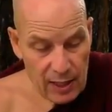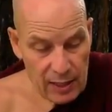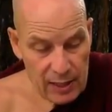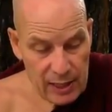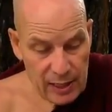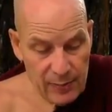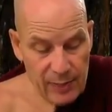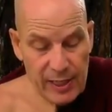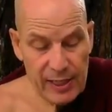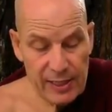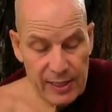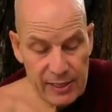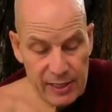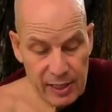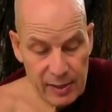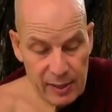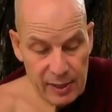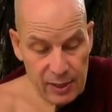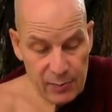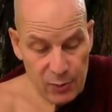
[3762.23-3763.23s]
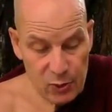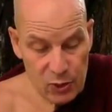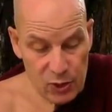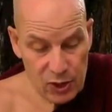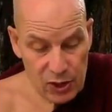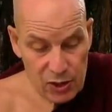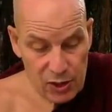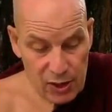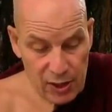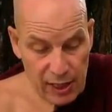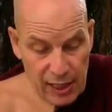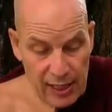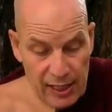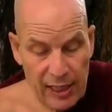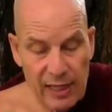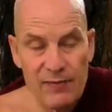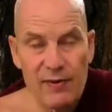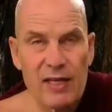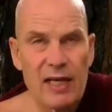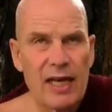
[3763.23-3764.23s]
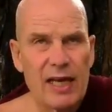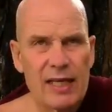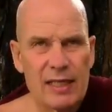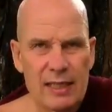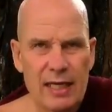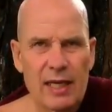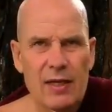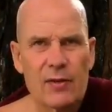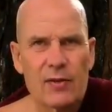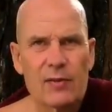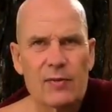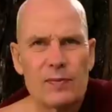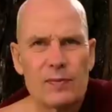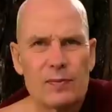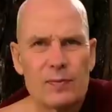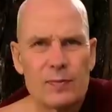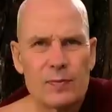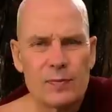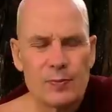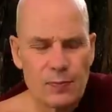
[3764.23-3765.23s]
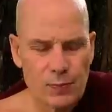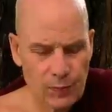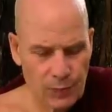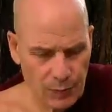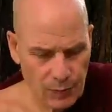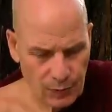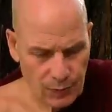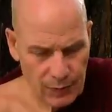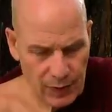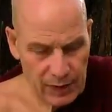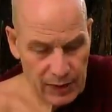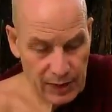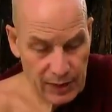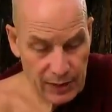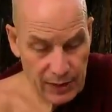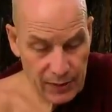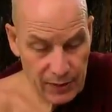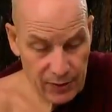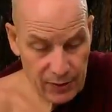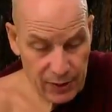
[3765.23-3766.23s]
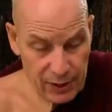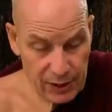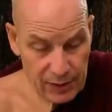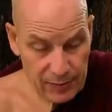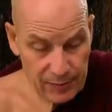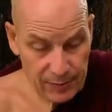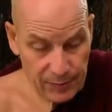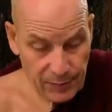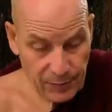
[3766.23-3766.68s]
sleeping in the sitting position and never lying down. These are the 13.